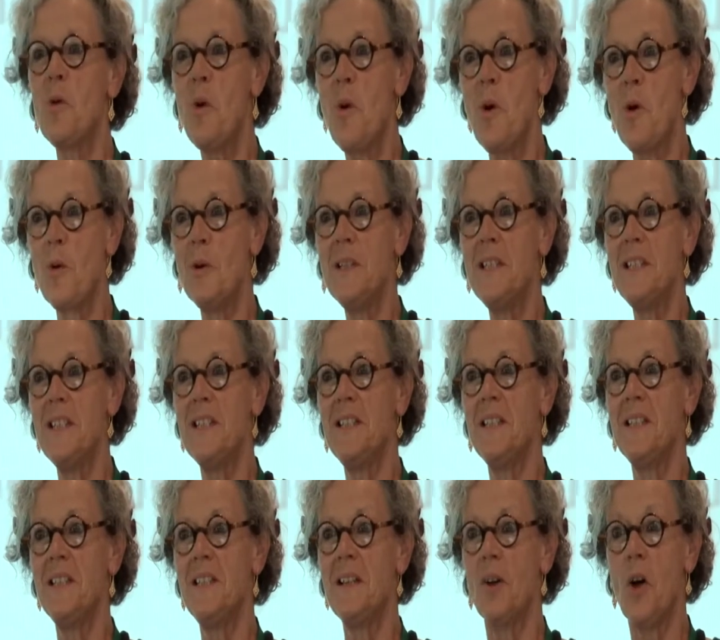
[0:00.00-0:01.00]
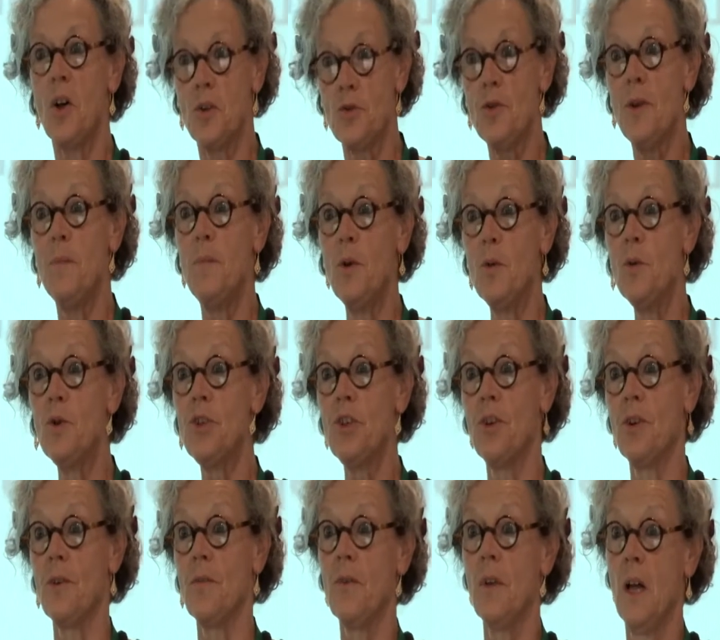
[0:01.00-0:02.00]
call the contribution
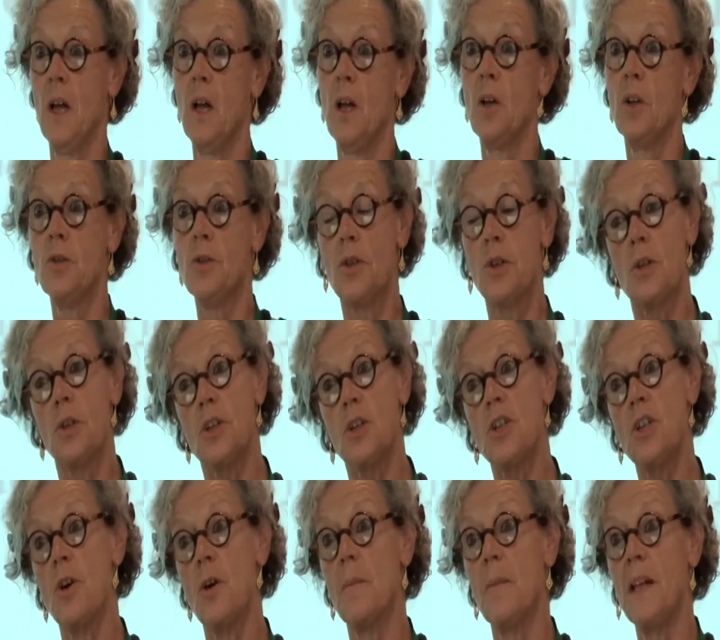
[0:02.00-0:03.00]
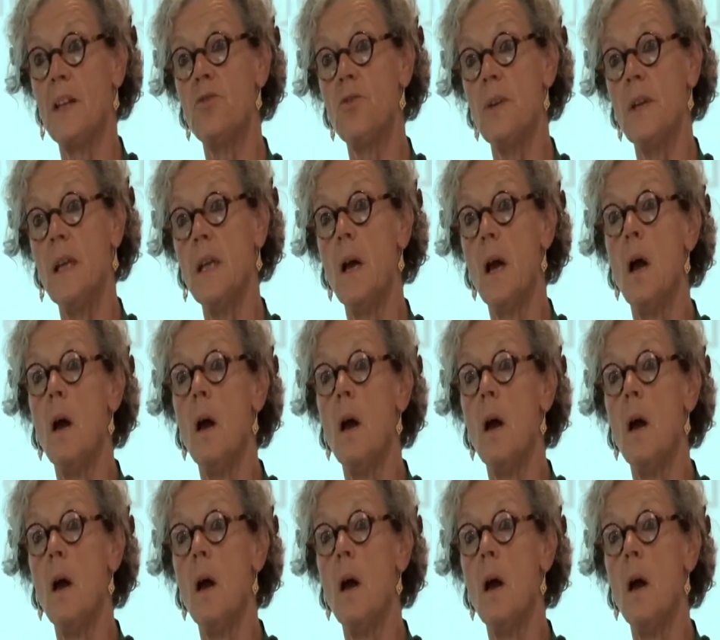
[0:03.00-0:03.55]
of turtle geometry,